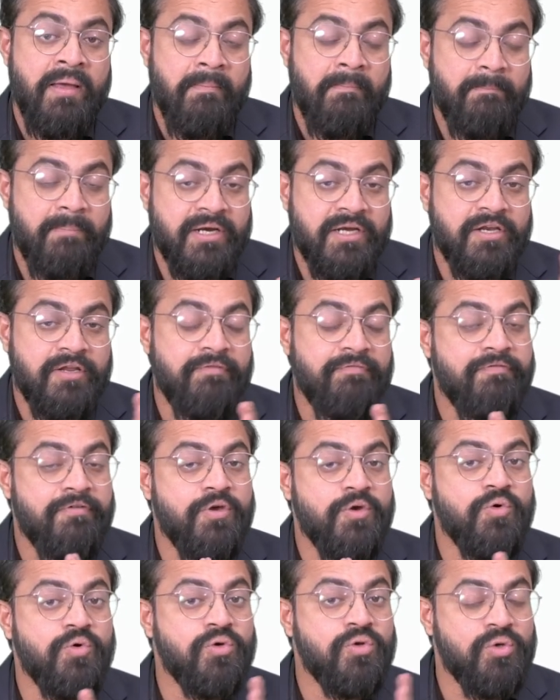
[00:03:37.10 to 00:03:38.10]
But if
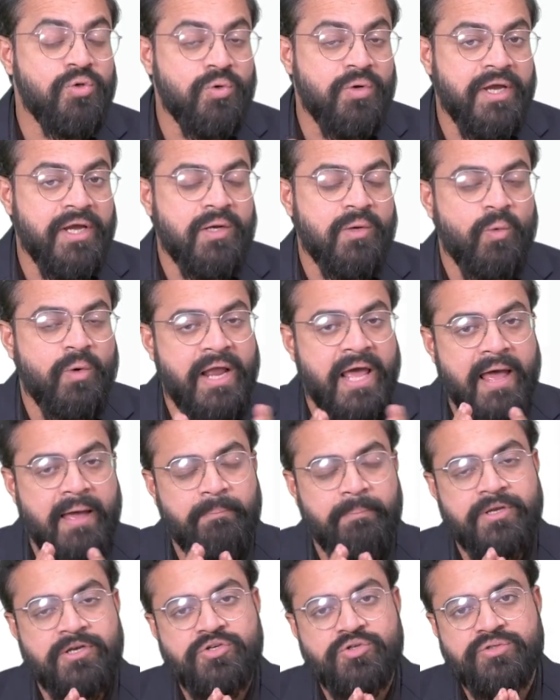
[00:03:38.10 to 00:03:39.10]
you look at what
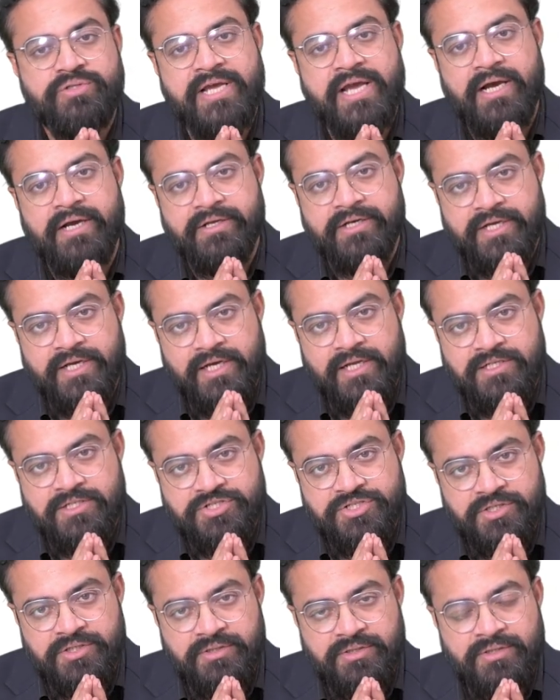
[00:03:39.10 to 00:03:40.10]
happened to the
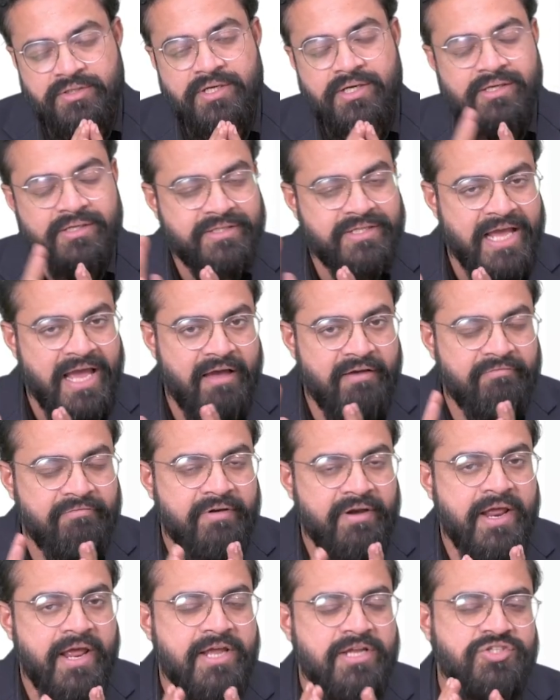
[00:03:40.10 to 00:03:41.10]
agriculture, the
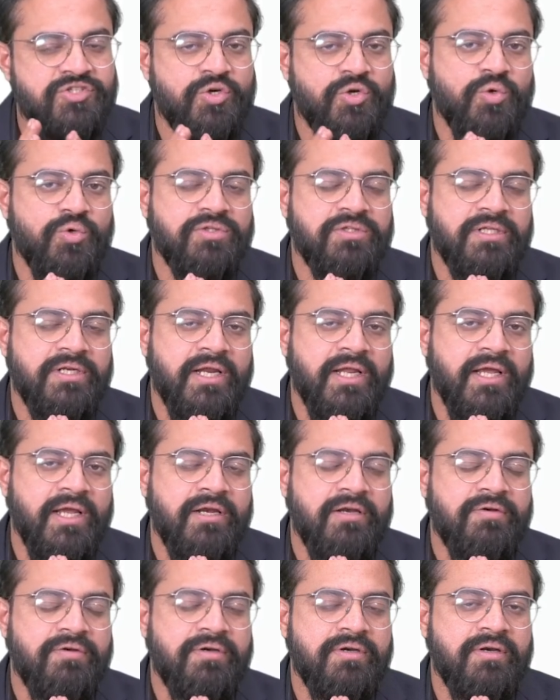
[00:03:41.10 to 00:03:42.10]
average growth
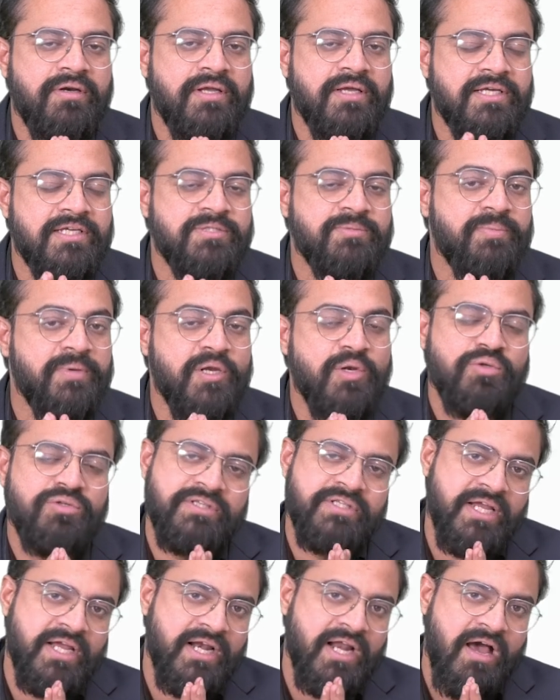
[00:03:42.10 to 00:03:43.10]
rate is below
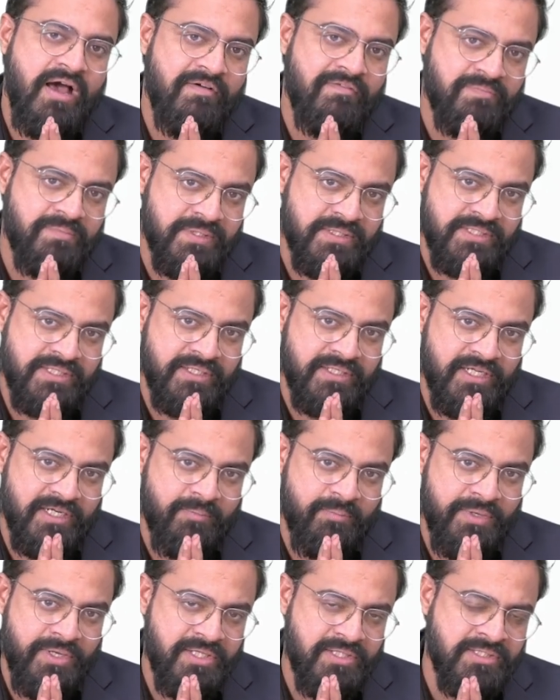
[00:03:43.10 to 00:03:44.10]
3.5%.
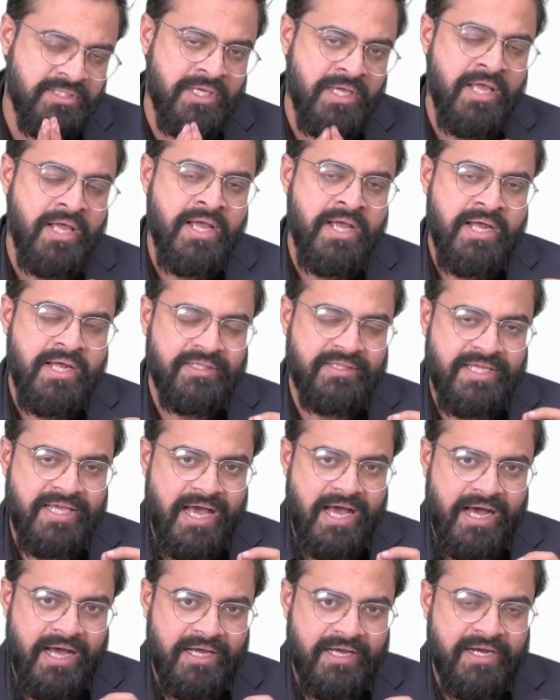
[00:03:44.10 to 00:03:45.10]
That means
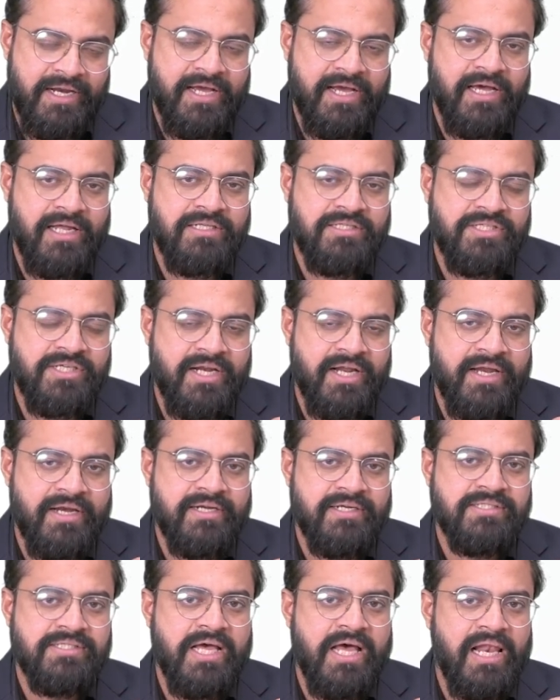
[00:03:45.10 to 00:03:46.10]
the agriculture and
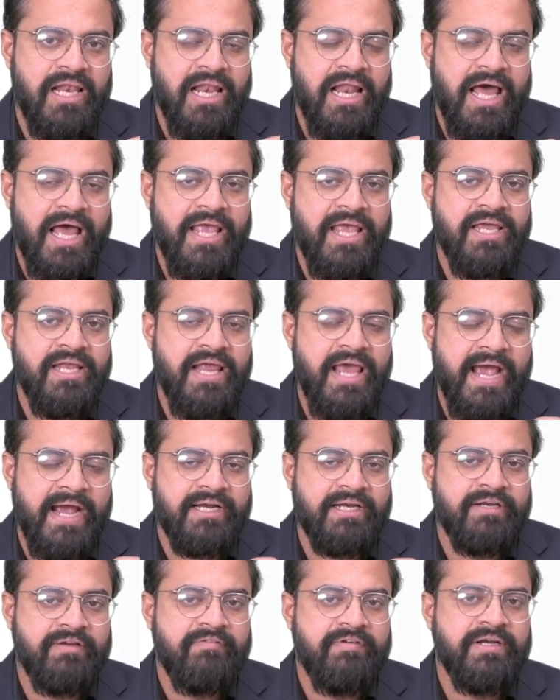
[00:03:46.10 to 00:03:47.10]
its allied
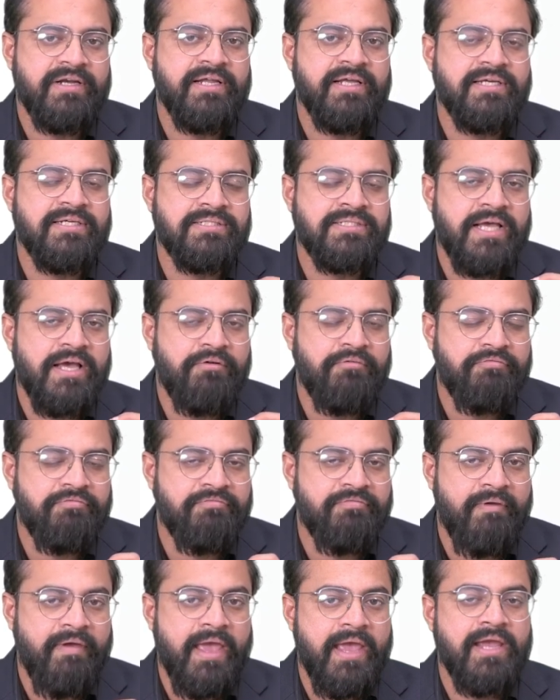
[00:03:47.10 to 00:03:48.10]
activities have
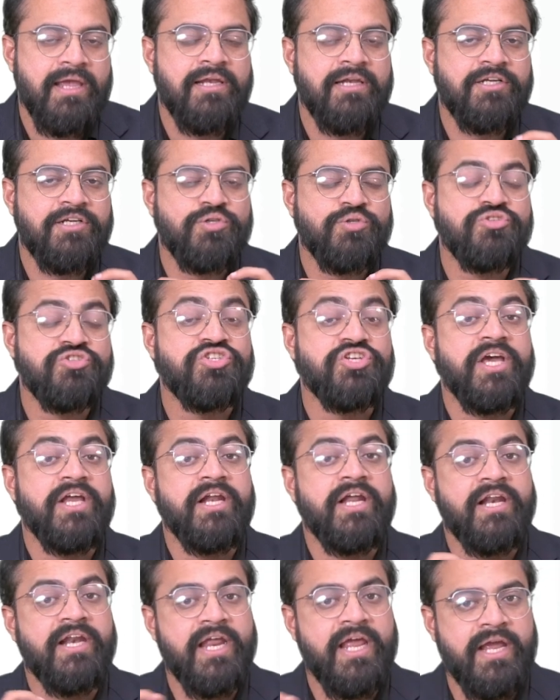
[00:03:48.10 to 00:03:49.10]
failed to
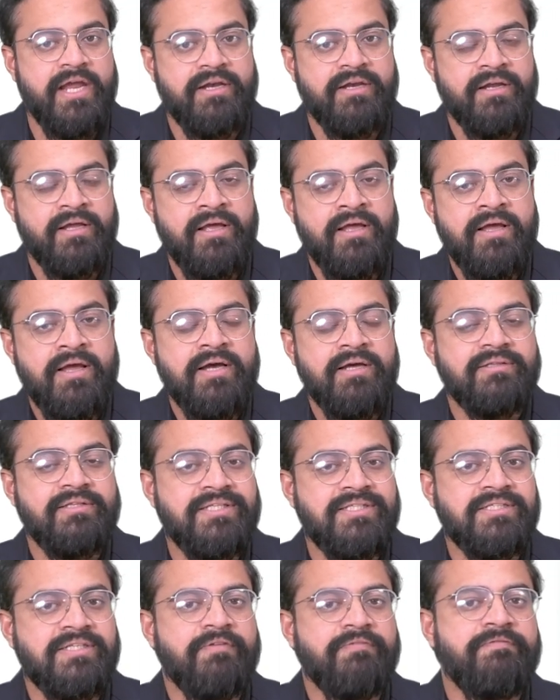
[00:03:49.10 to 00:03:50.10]
generate the
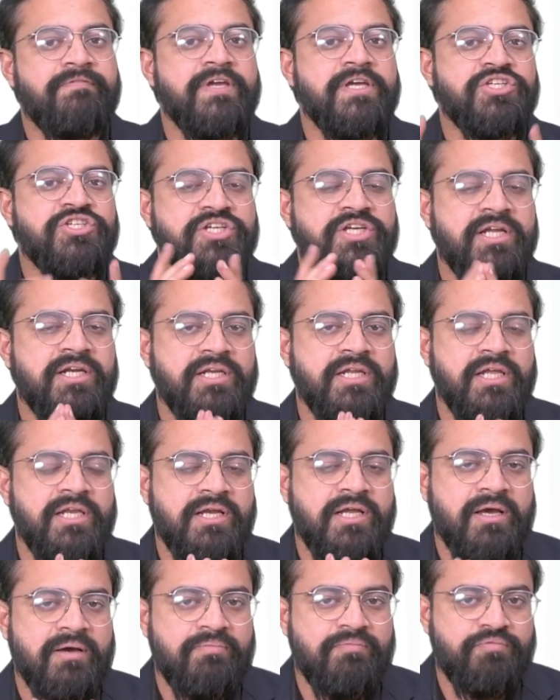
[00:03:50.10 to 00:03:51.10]
sufficient
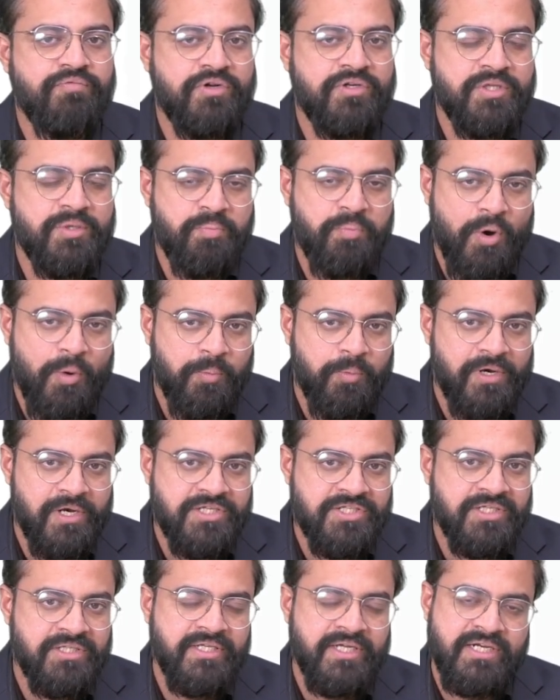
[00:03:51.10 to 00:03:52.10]
income for the
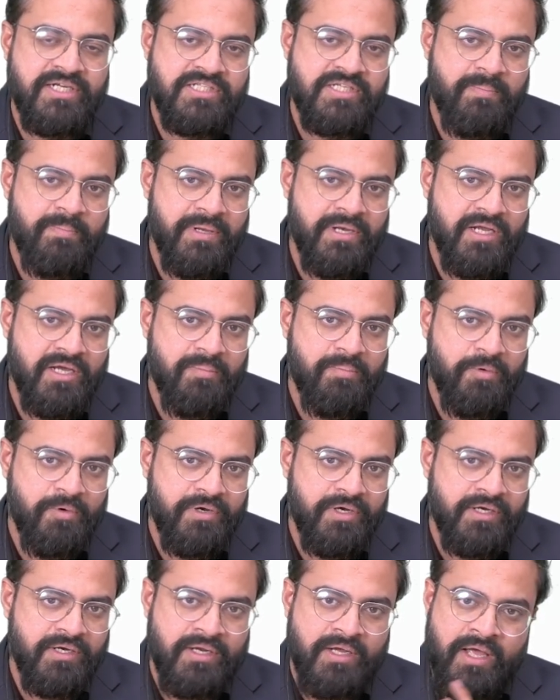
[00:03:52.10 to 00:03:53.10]
population that is depending
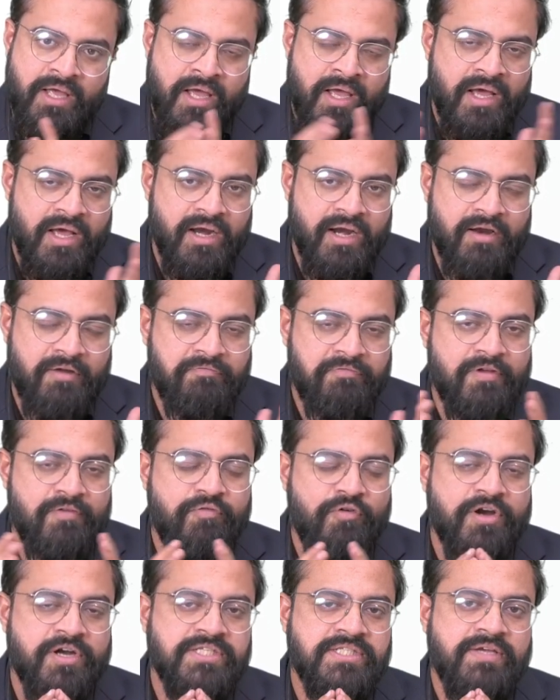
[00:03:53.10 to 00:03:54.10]
upon it. Roughly
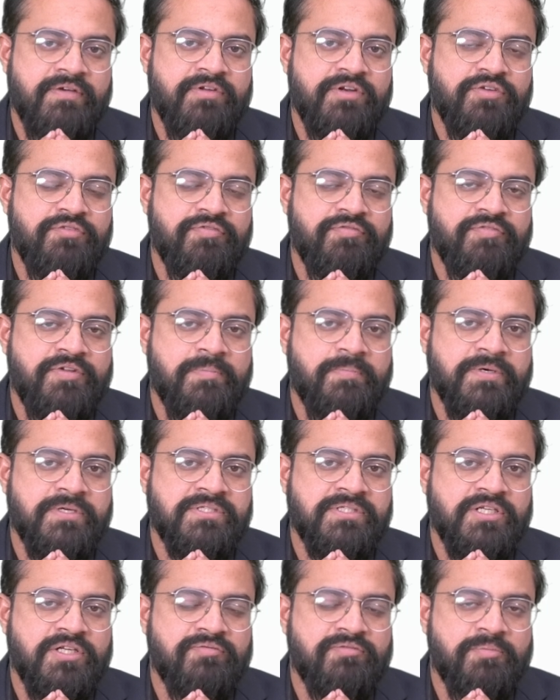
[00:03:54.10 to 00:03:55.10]
47 to
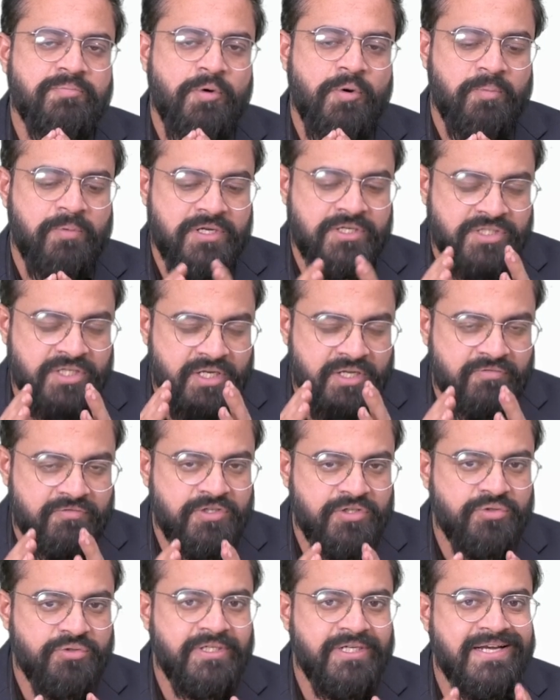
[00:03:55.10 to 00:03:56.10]
50% of the population,
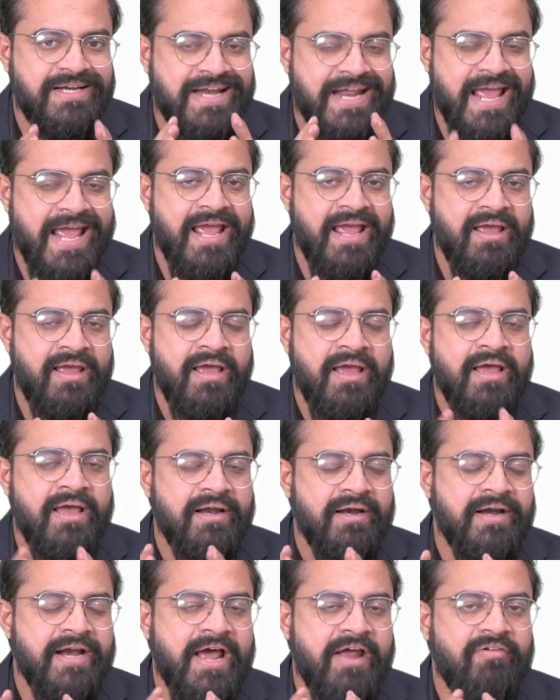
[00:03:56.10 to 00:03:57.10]
even to the day,
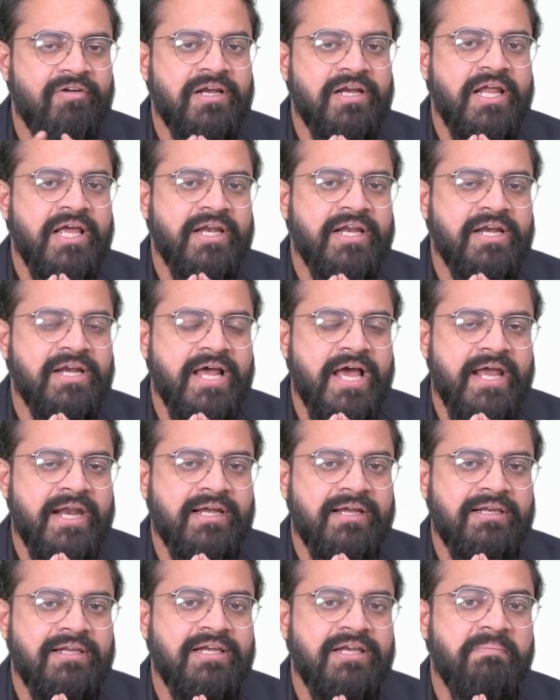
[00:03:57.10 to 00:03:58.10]
directly or
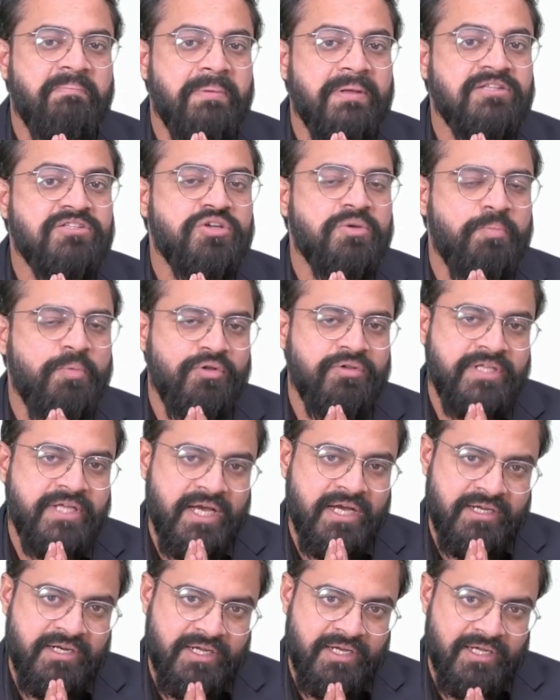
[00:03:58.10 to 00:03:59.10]
indirectly depends upon the
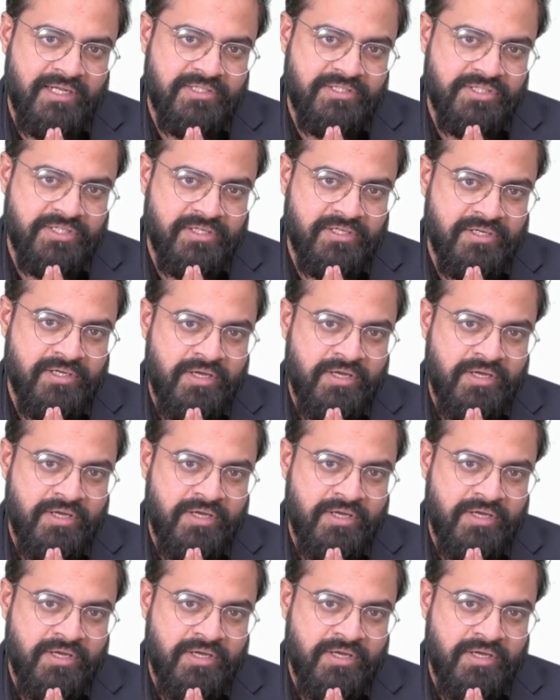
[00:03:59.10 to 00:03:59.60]
agriculture.